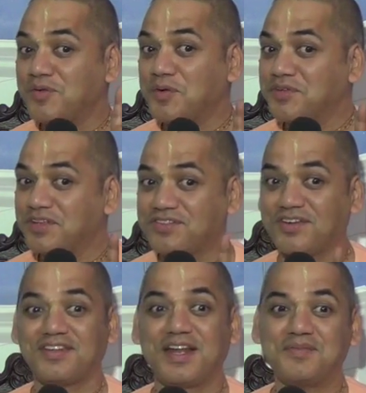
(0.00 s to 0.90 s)
with the
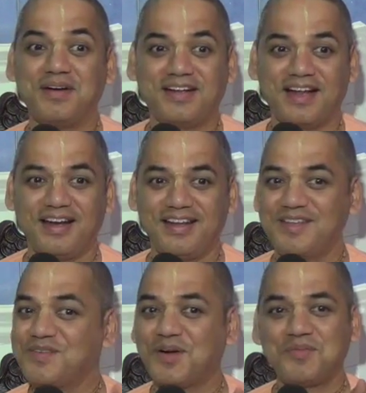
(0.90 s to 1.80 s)
Kshatriya mentality.
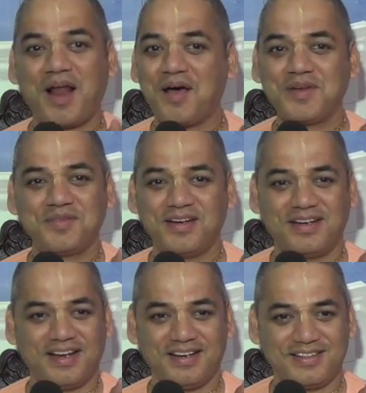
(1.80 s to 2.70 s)
He's not a Brahmana
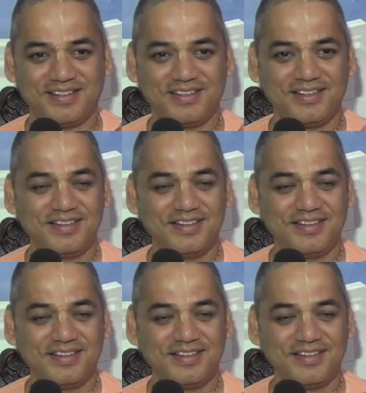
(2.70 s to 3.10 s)
mentality.